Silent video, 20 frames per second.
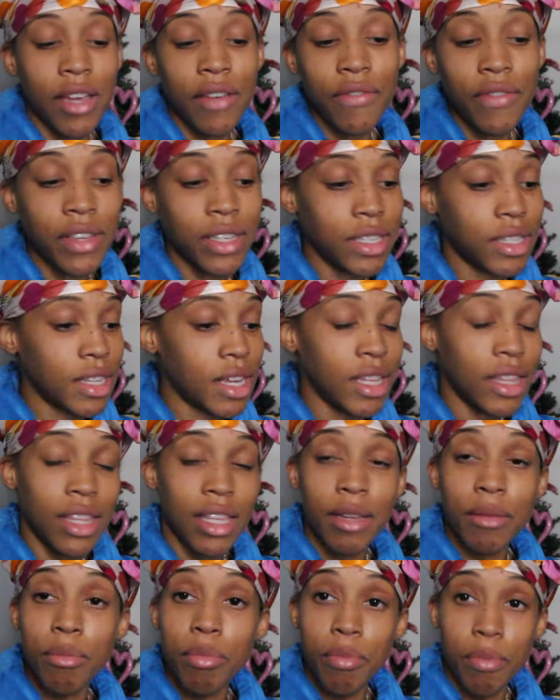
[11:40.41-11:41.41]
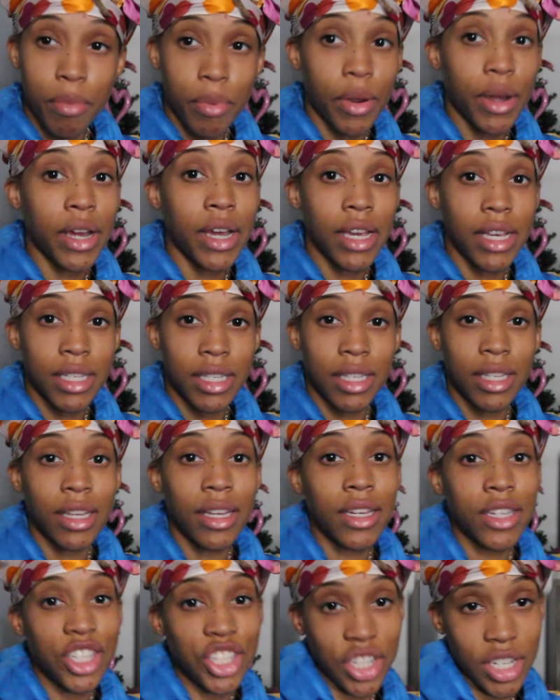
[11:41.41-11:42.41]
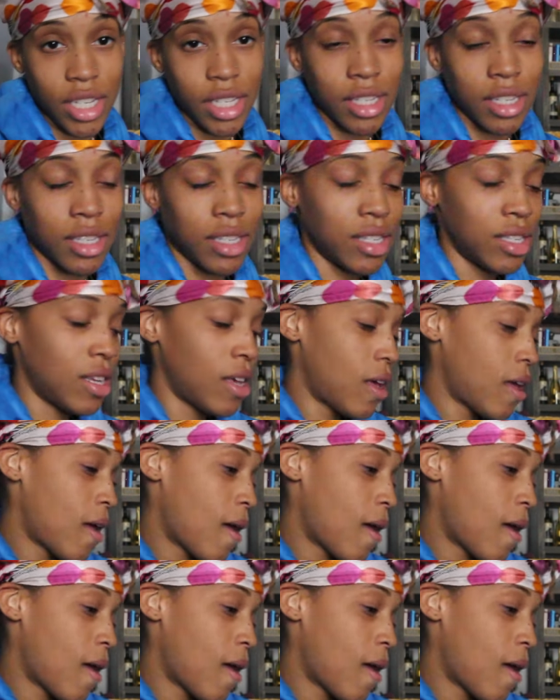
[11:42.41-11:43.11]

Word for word: if it's nothing praise jesus